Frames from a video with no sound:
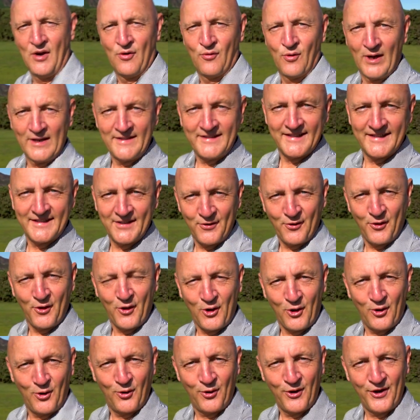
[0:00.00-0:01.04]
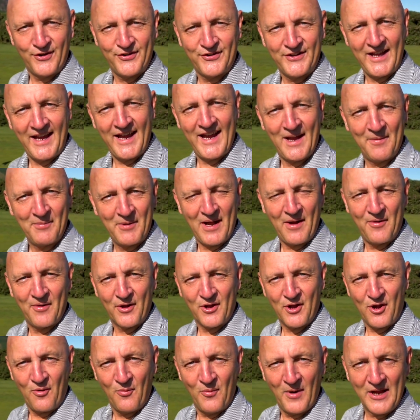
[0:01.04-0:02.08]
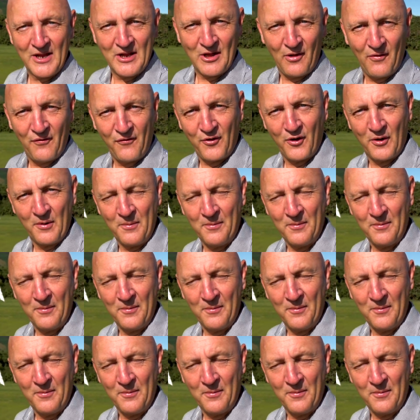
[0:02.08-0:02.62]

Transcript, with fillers: Right, it's another glorious day. I'm down at Conway Golf Club.